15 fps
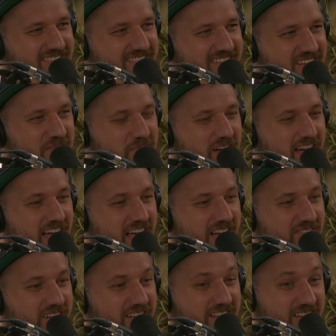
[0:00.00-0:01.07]
in my head, I'm
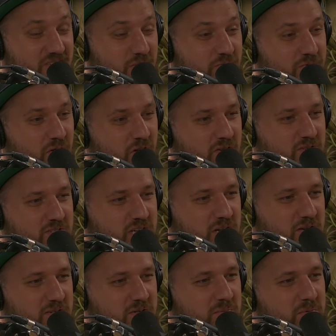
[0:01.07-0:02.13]
like, that's a far
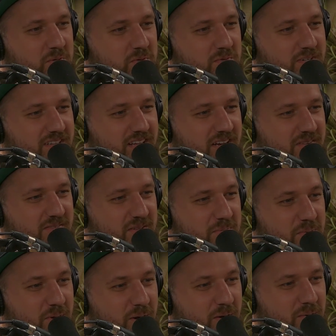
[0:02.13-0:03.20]
scarier movie that if the
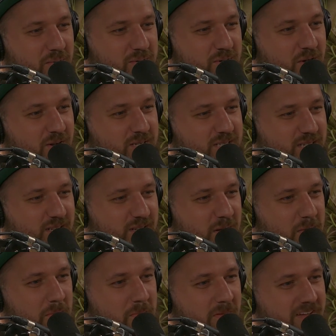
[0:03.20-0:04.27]
predator was hunting
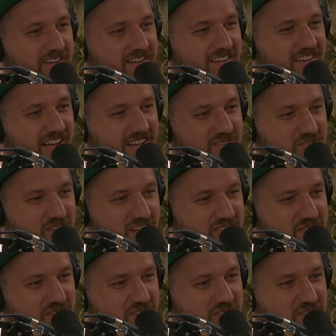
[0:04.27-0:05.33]
them and
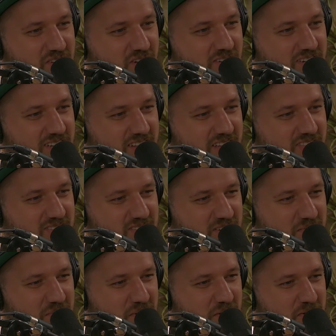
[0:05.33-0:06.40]
sexually assaulting them instead of
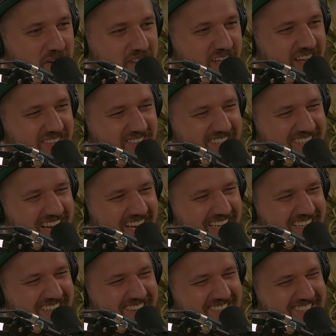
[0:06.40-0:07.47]
murdering them and taking
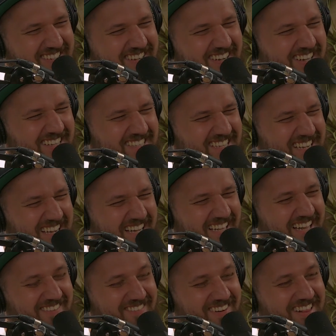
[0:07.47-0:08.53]
their skulls.
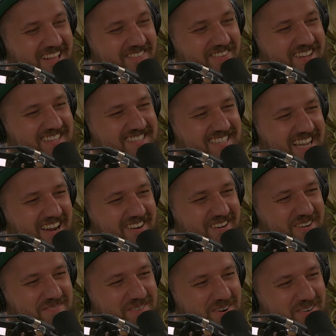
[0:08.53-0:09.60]
Like, wouldn't that be a
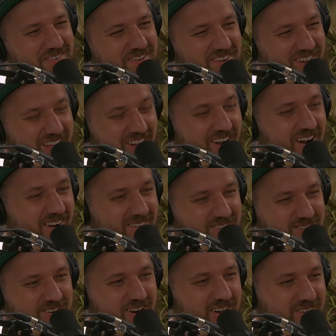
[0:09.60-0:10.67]
scarier movie where like Arnold's
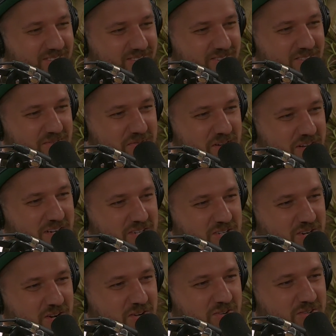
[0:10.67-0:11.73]
running through the fucking
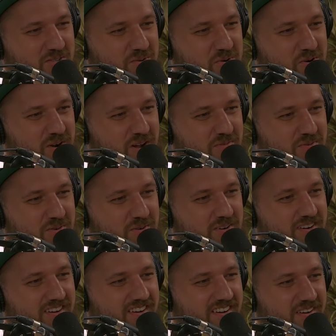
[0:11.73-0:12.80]
jungles or wherever,
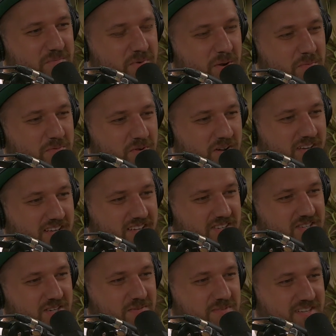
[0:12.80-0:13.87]
bumfuck
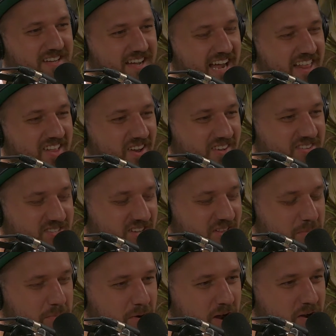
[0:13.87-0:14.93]
Egypt, and then all of a sudden the
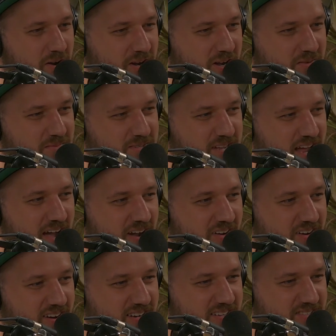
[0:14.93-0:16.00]
predator comes down
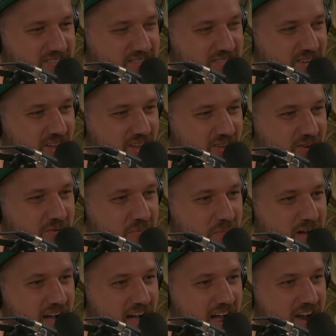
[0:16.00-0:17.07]
and he's just like, "You're
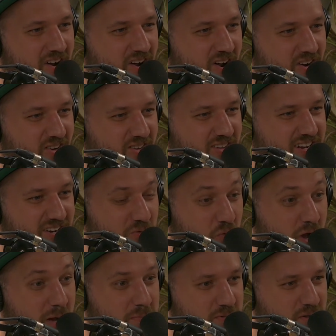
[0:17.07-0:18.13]
mine, Arnold," and he
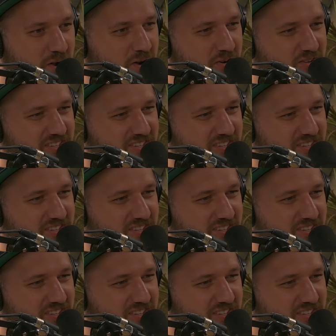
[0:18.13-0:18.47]
rapes Arnold.